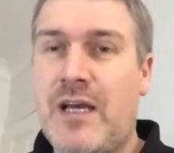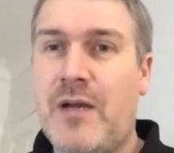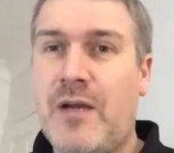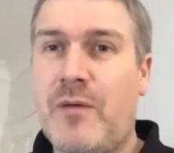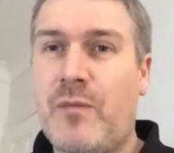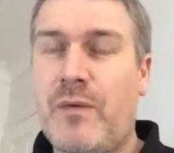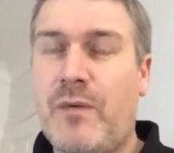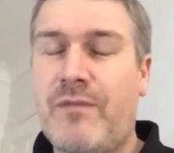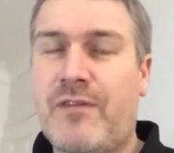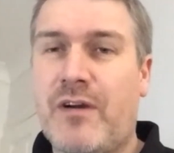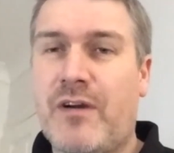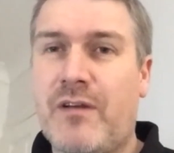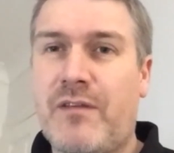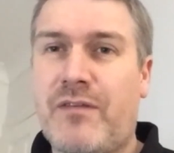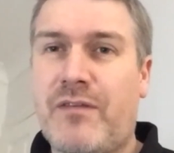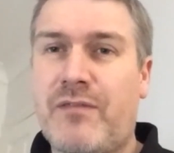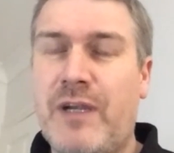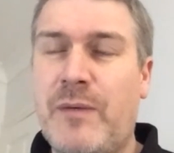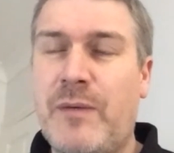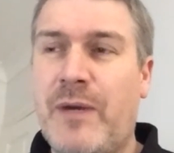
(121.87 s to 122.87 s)
We've
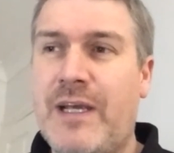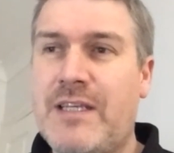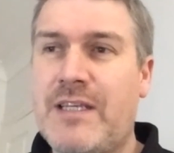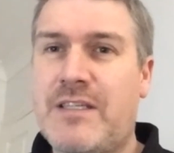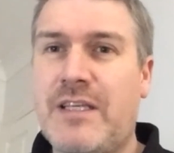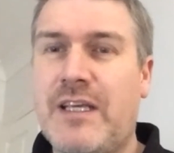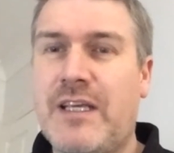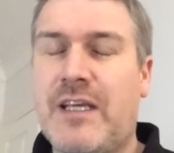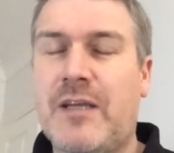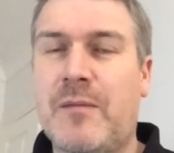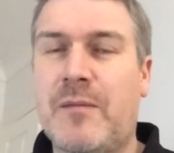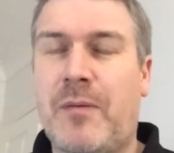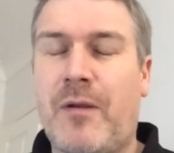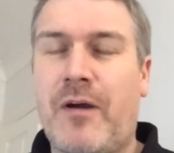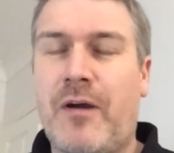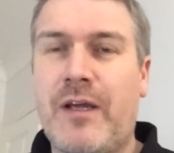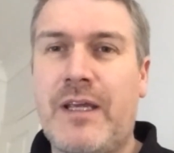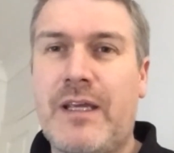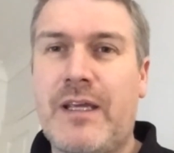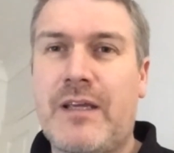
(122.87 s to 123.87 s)
got three ways that you can
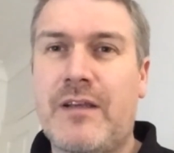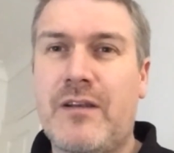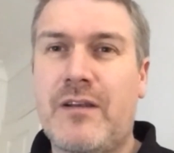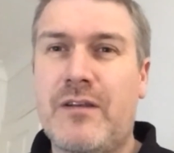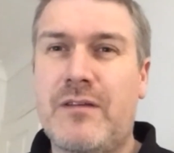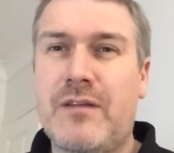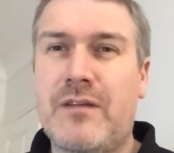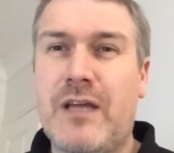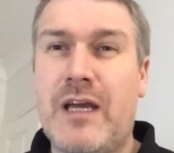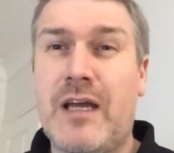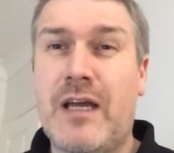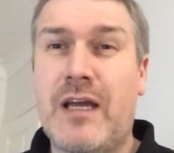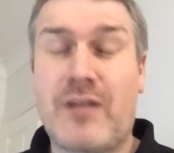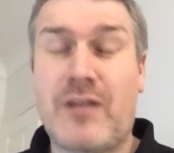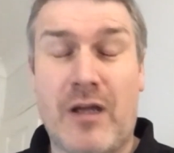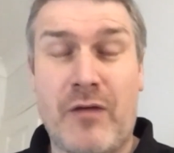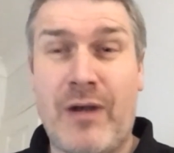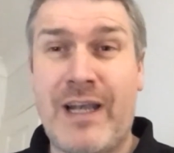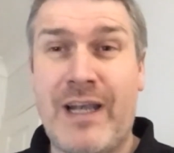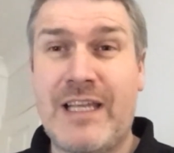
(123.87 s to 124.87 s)
apply. You can
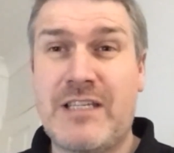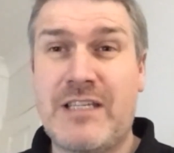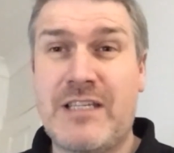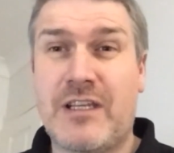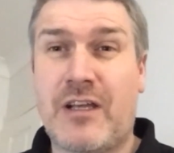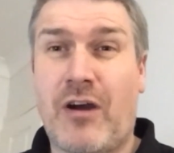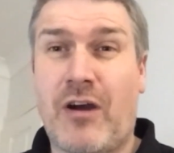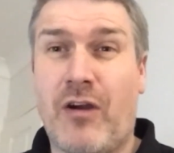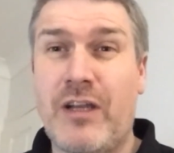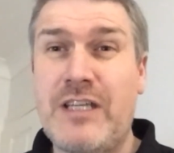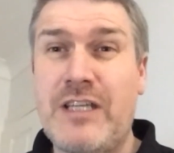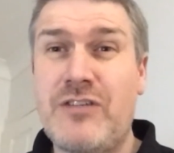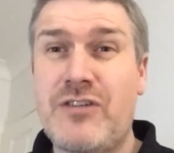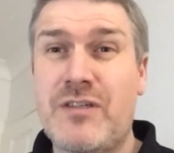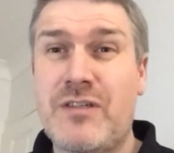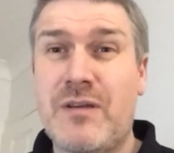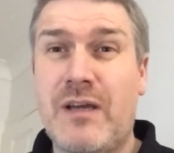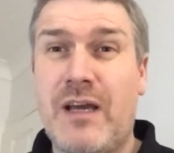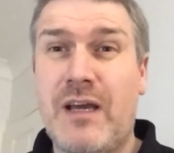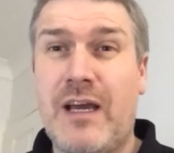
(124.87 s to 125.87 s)
directly to the
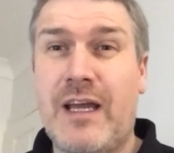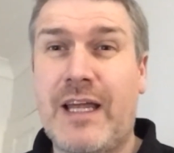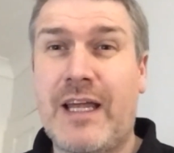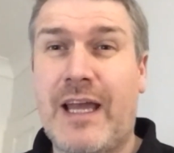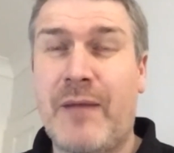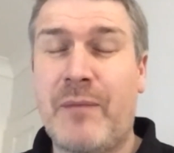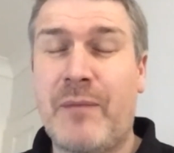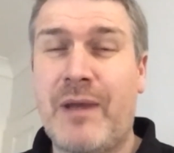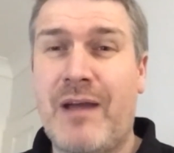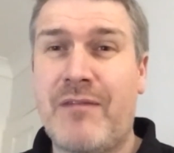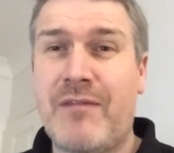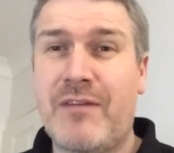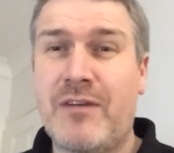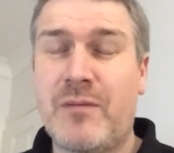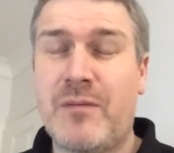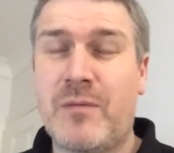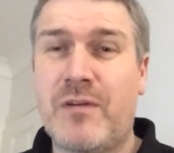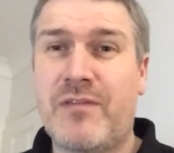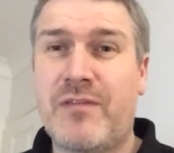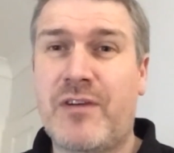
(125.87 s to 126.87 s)
college. Again, we have a
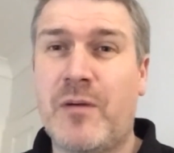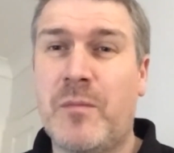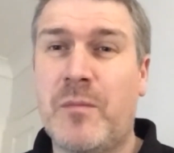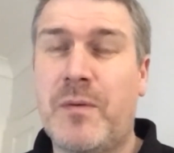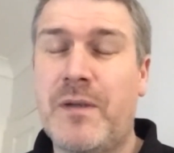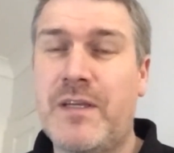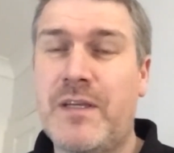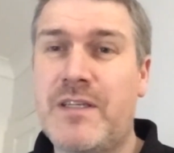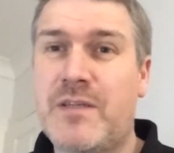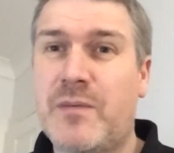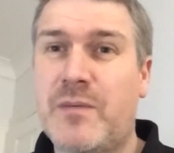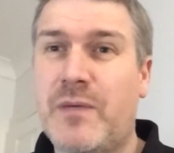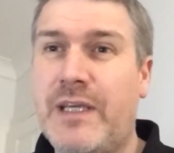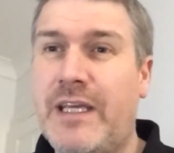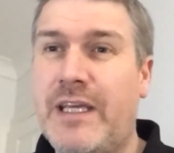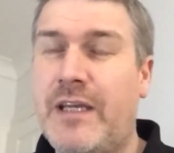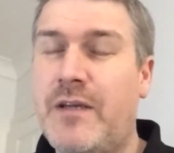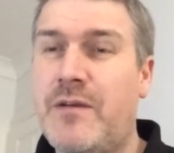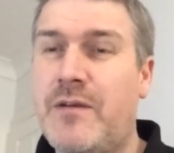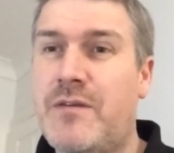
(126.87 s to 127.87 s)
number of companies that we
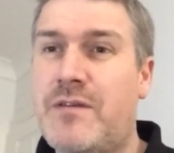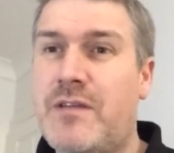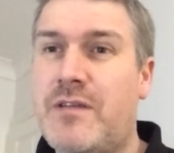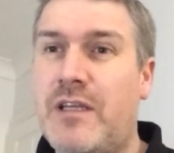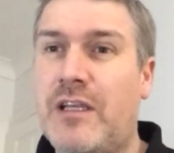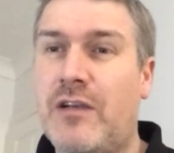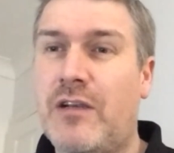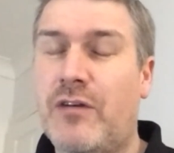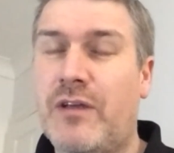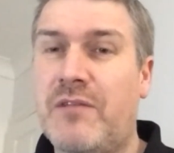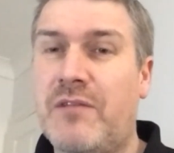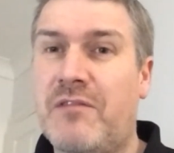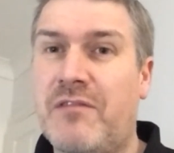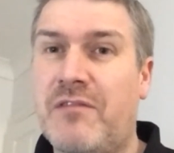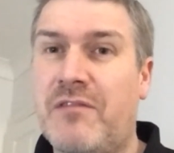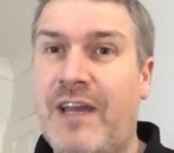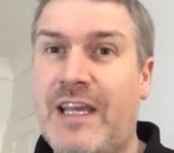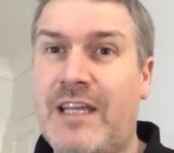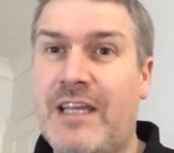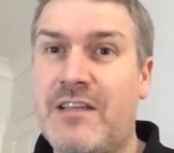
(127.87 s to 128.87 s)
use that are looking for
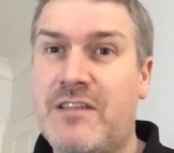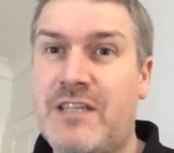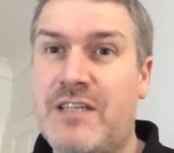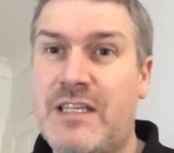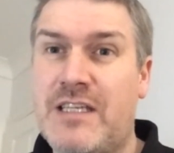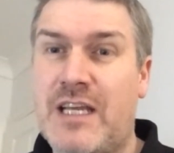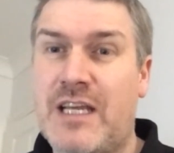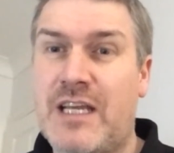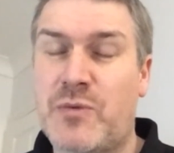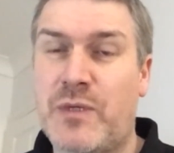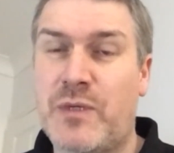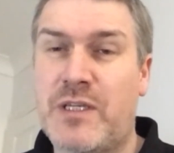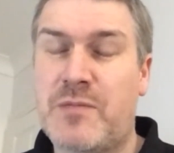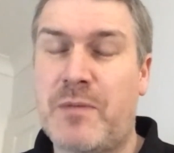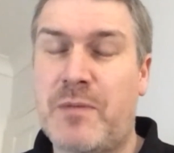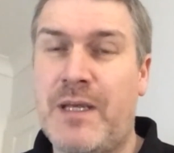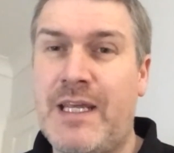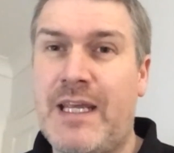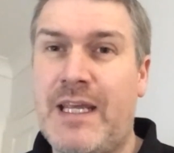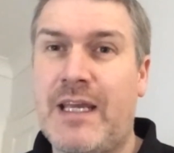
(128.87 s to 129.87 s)
vacancies as we
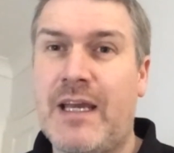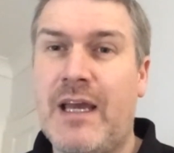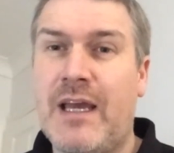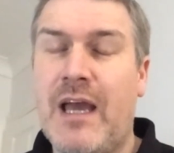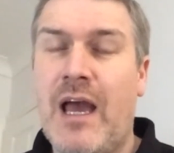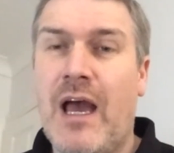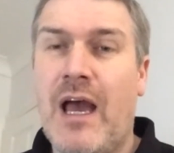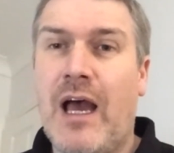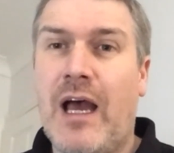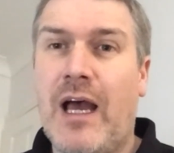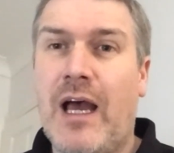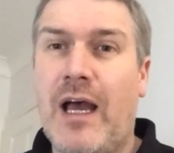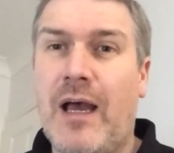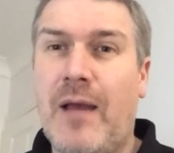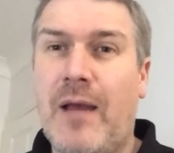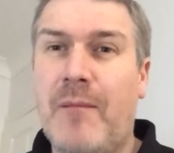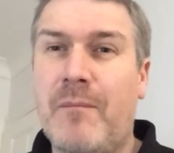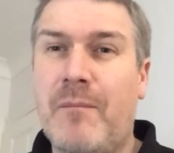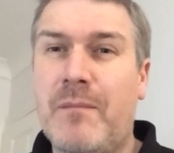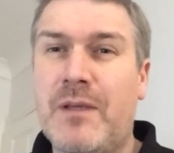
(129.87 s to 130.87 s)
speak.
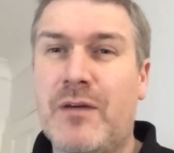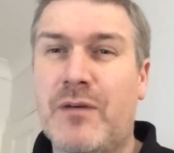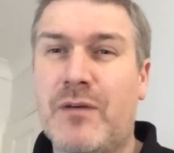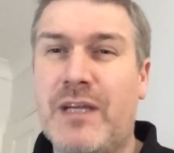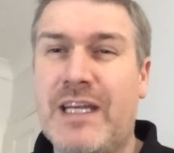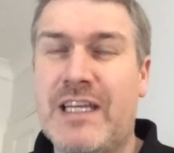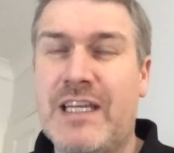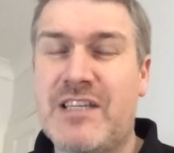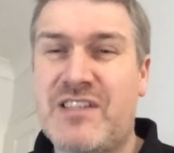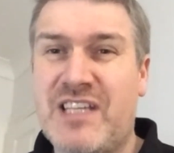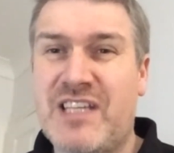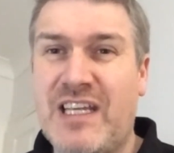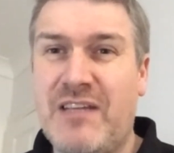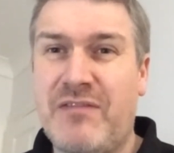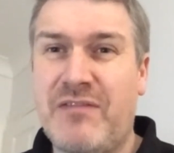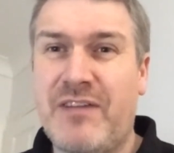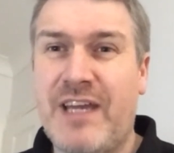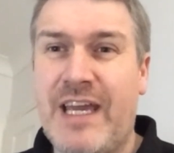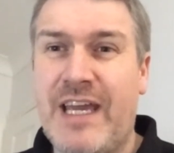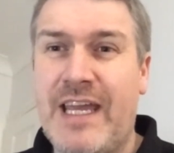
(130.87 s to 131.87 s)
You'll need a
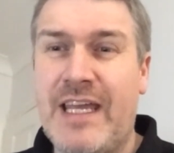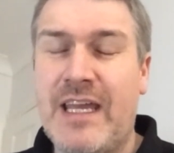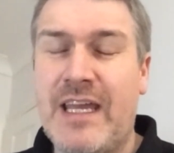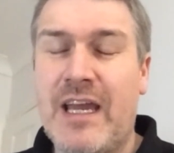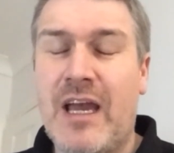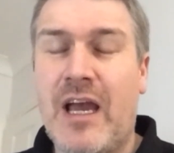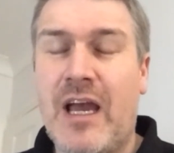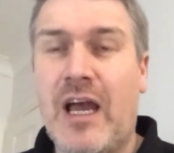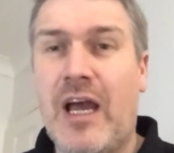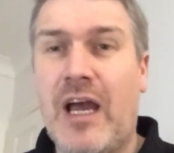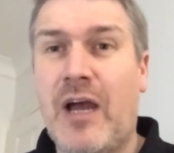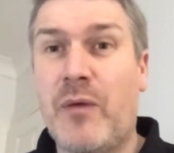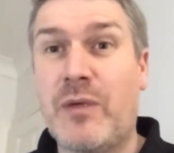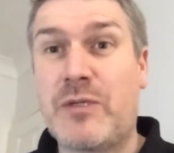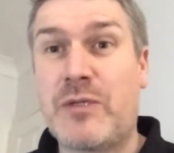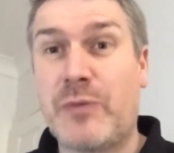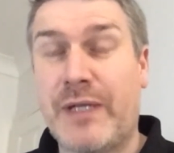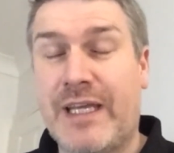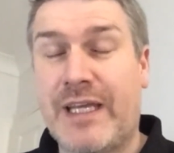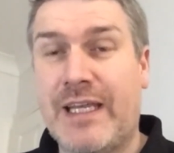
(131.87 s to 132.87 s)
CV,
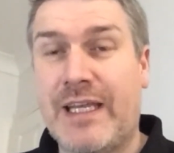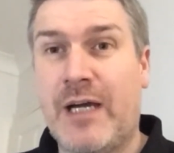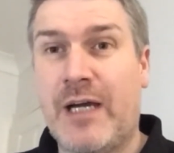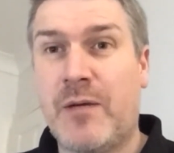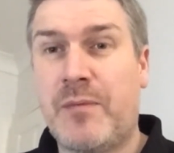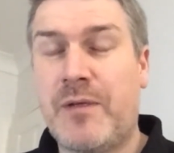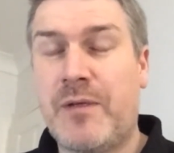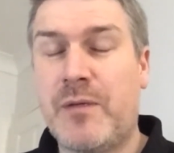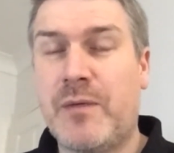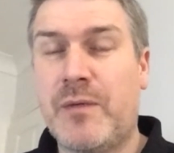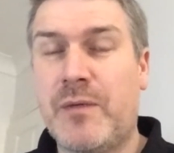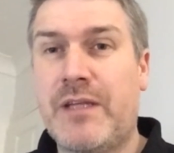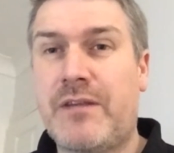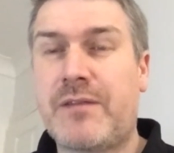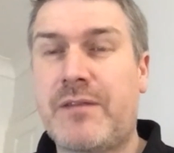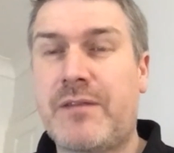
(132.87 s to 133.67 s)
which we can help you with.